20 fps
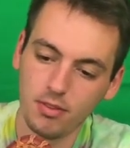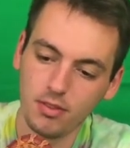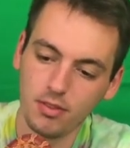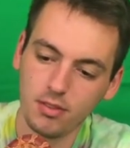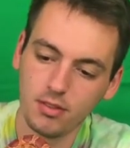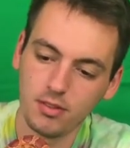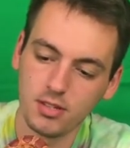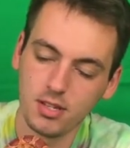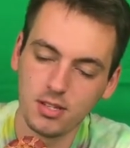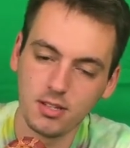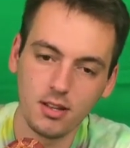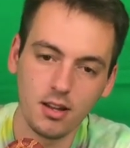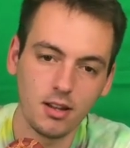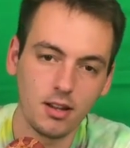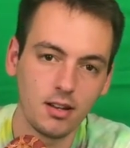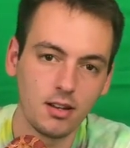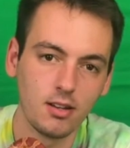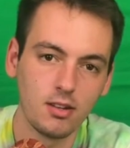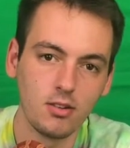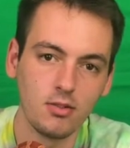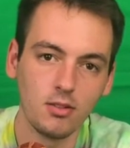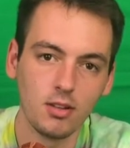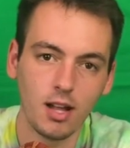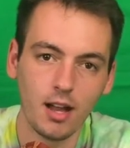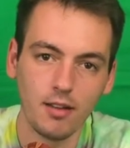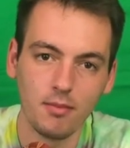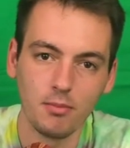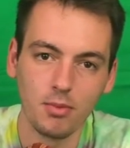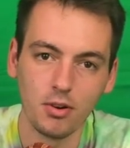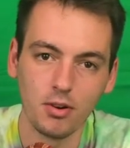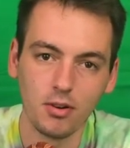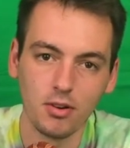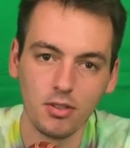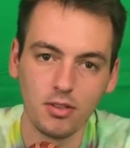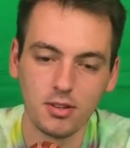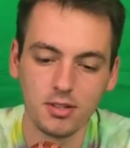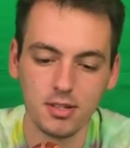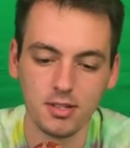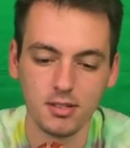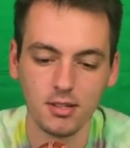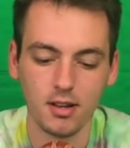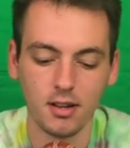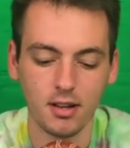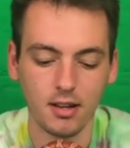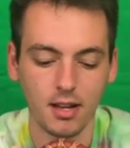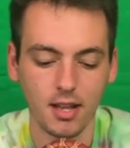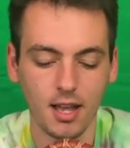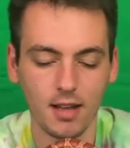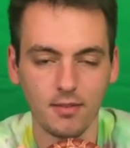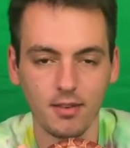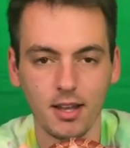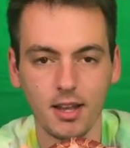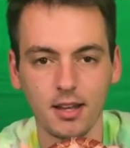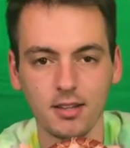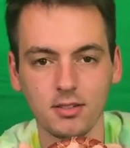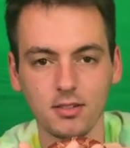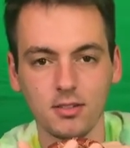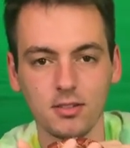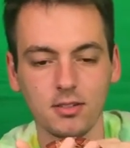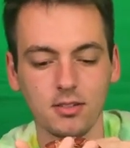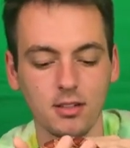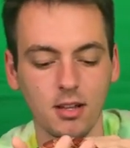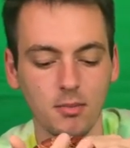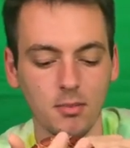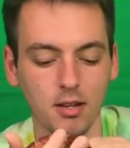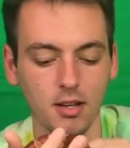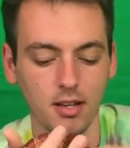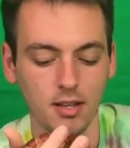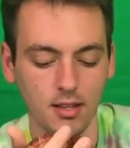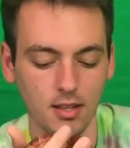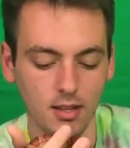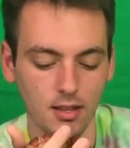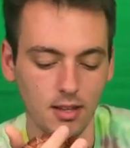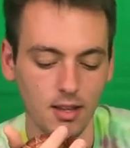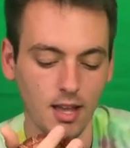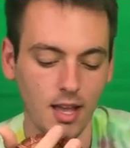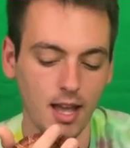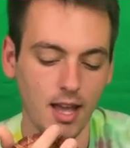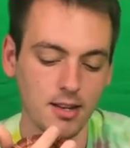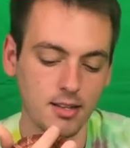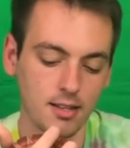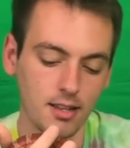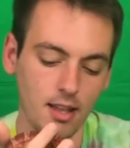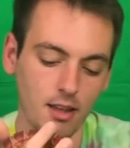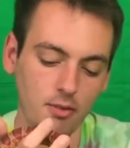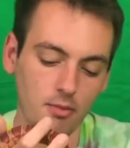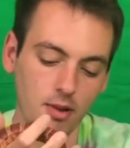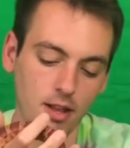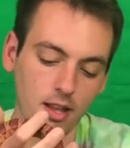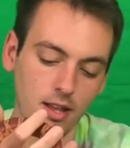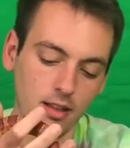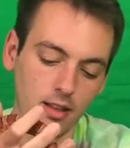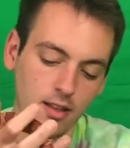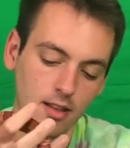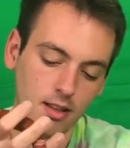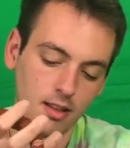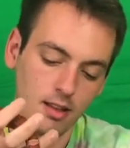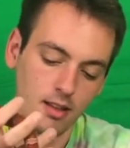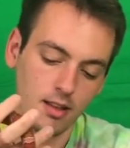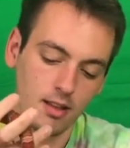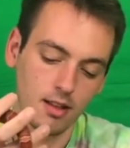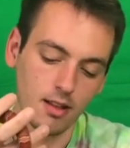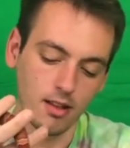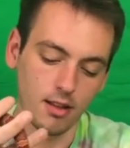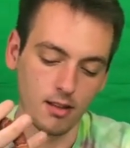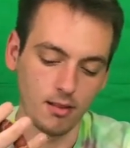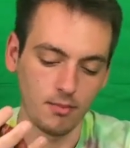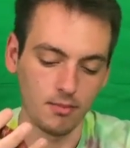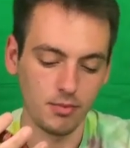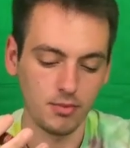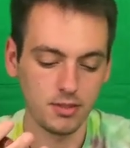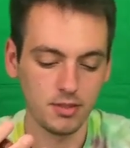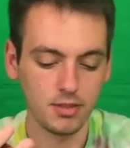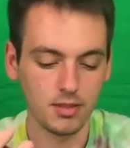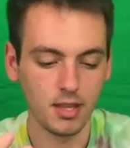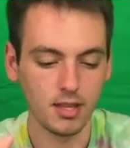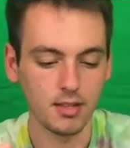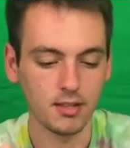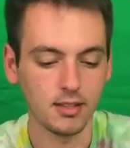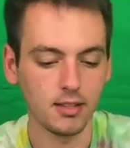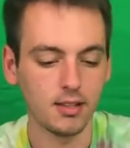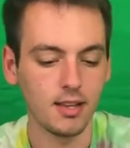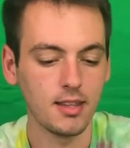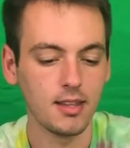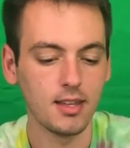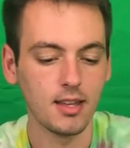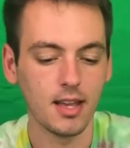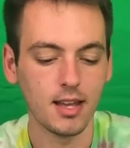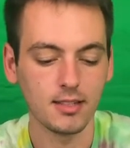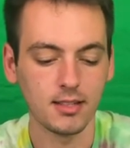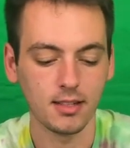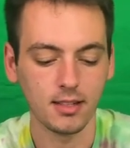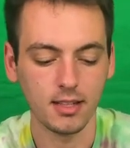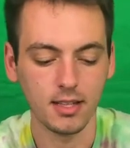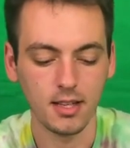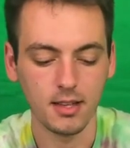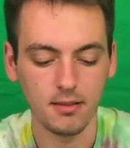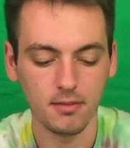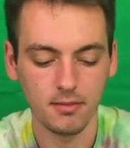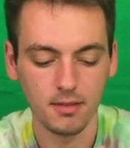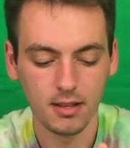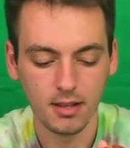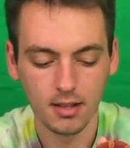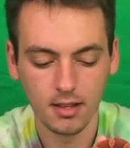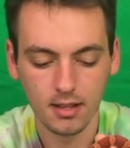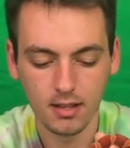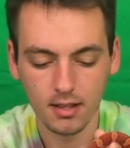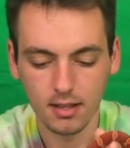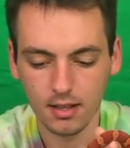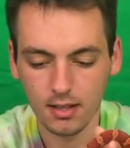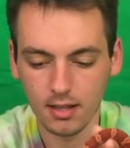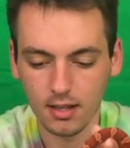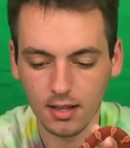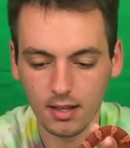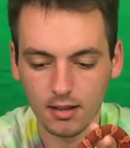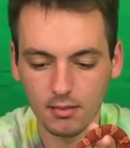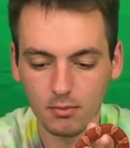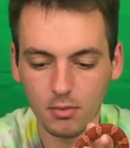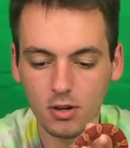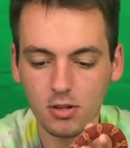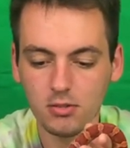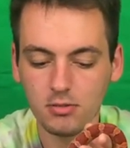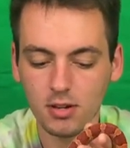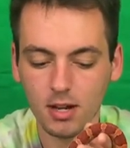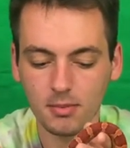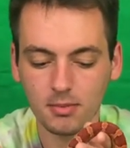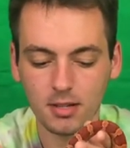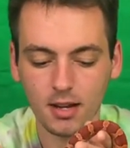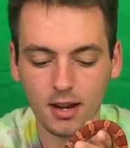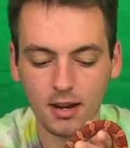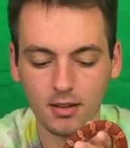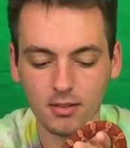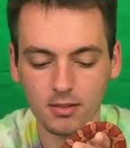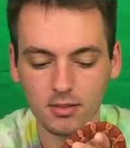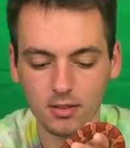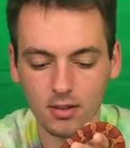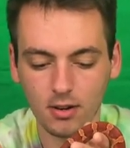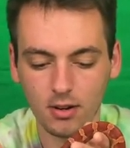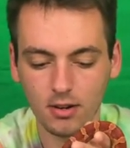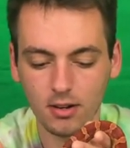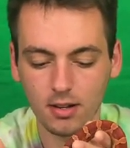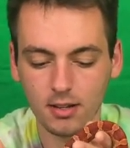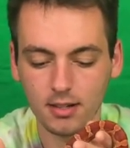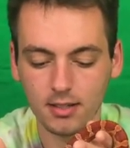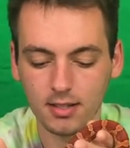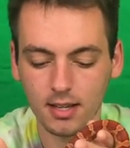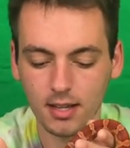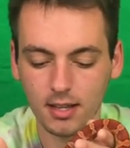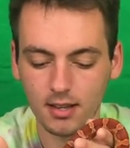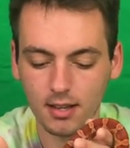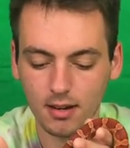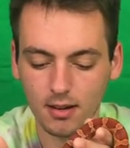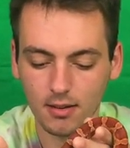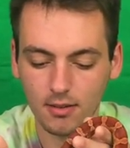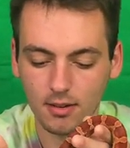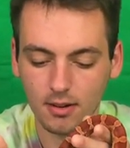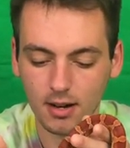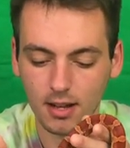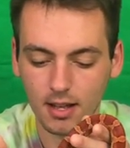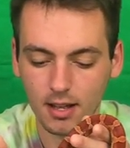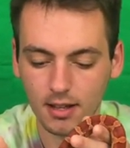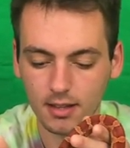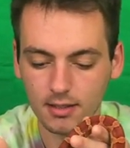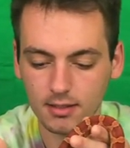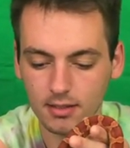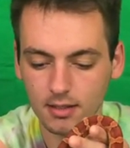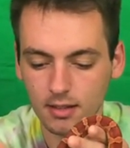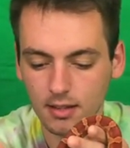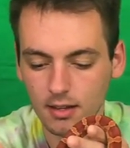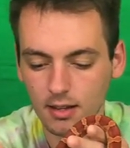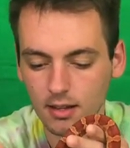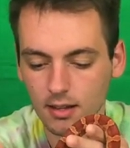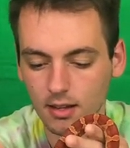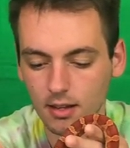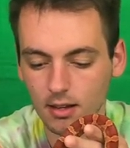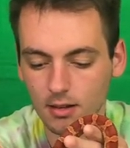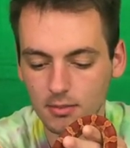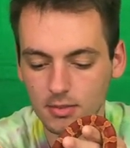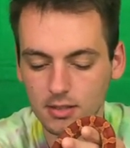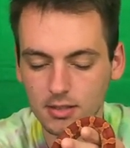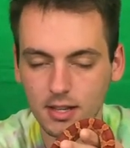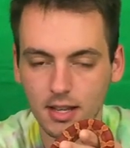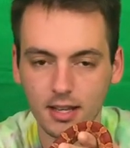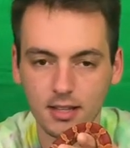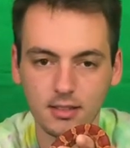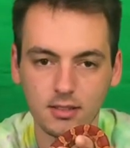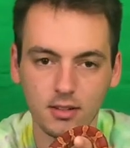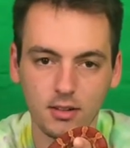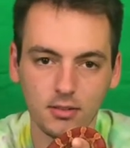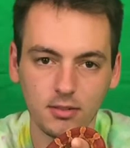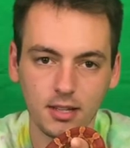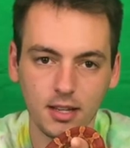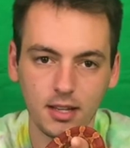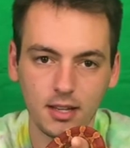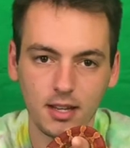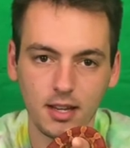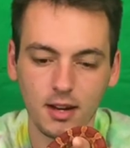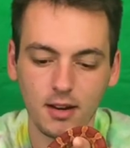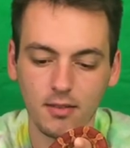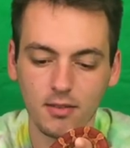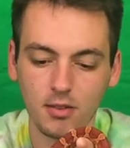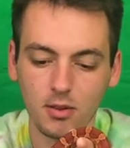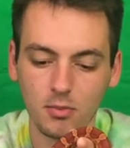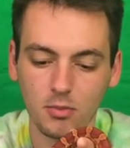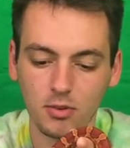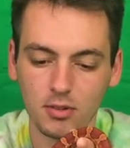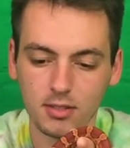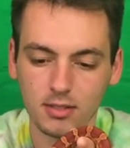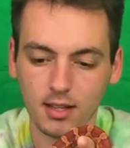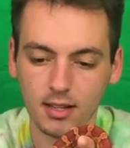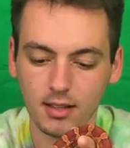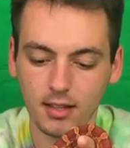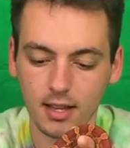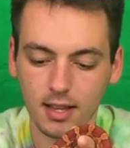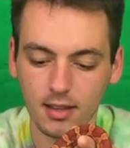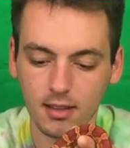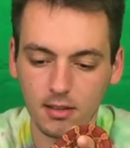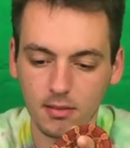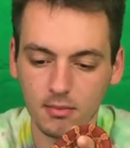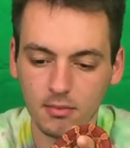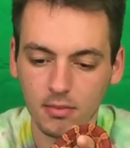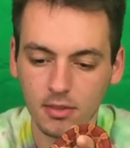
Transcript: She's not gonna do live birth. She's not gonna have eggs in her stomach and then hatch that way. They just lay the eggs and leave. And most reptiles aren't gonna take care of their eggs. Snakes don't take care of them once they lay them.